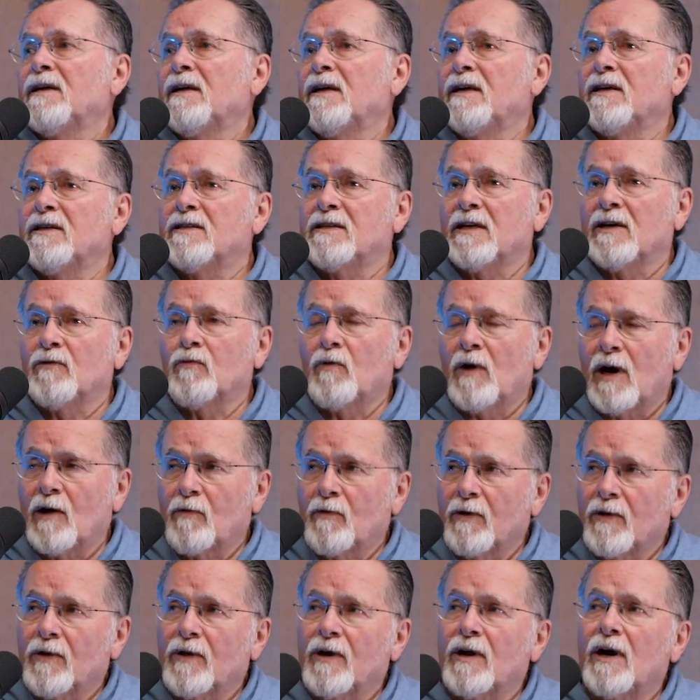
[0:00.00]
He said,
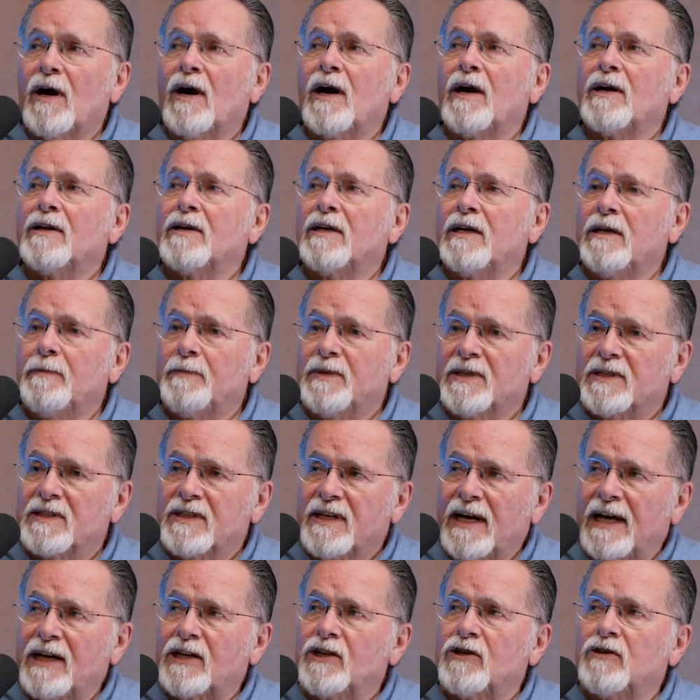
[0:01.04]
walk with God, keep his
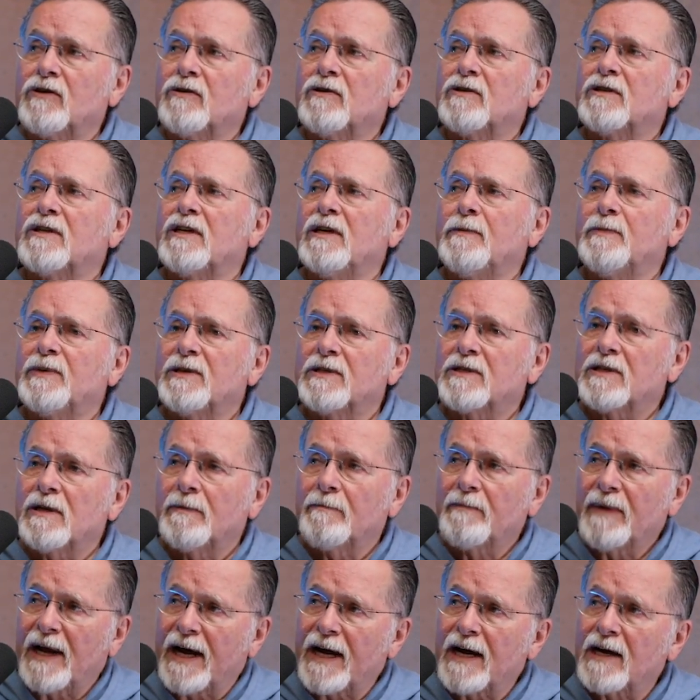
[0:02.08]
statutes, keep his
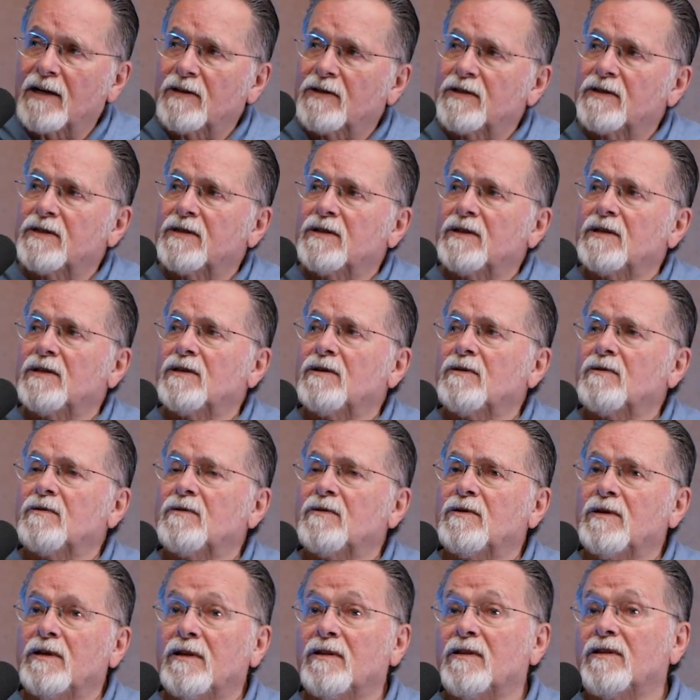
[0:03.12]
commands, you know,
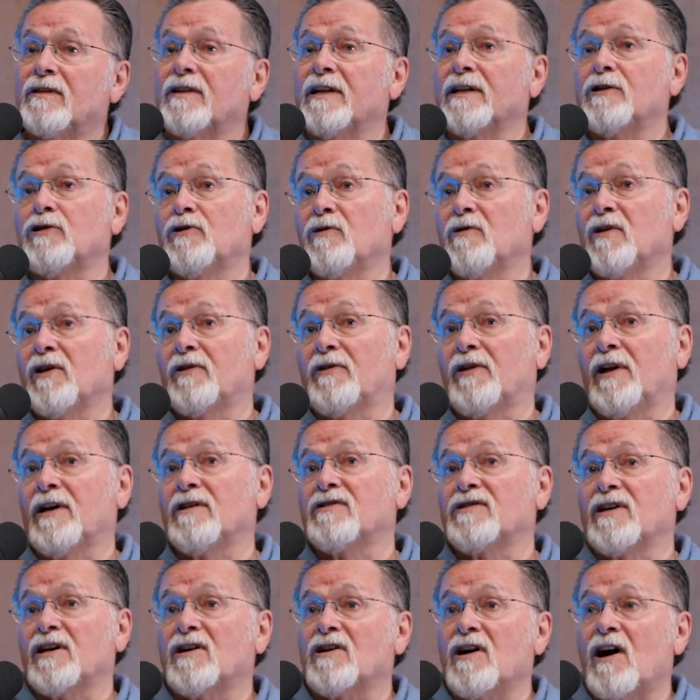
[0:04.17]
do, th- do the
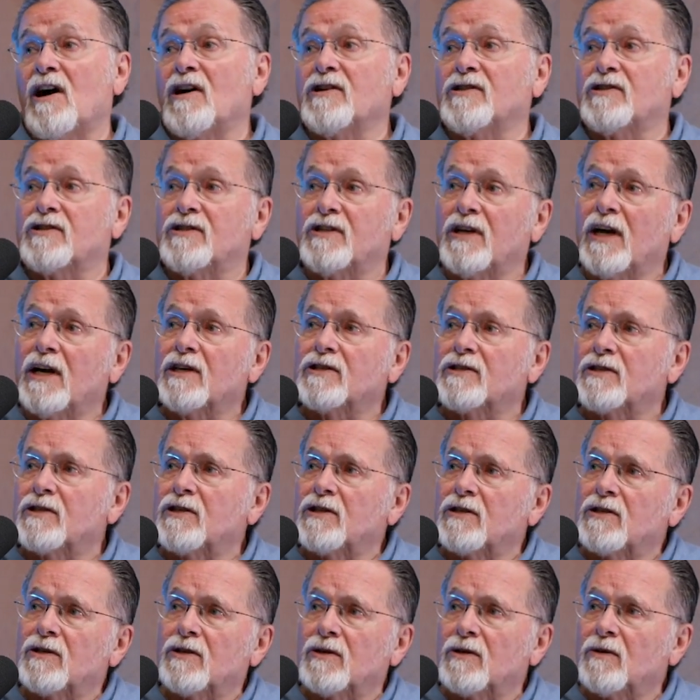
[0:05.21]
things that God says
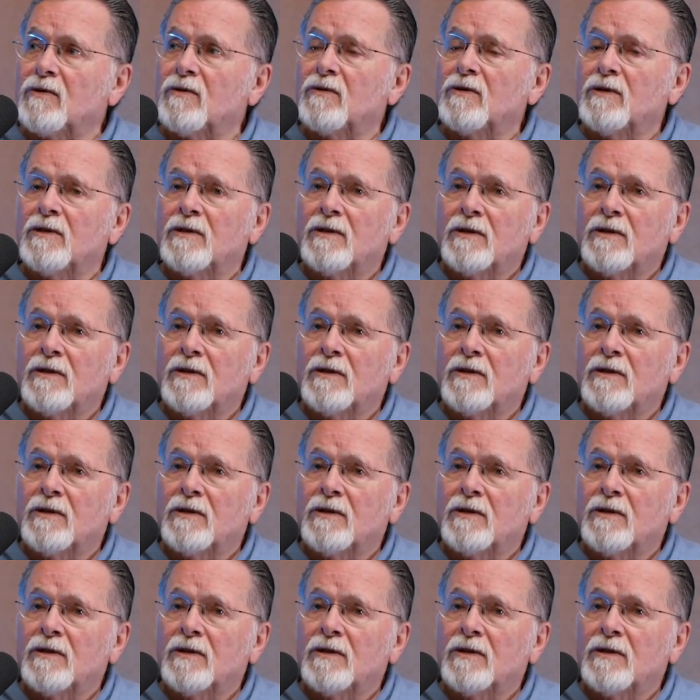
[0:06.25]
to do,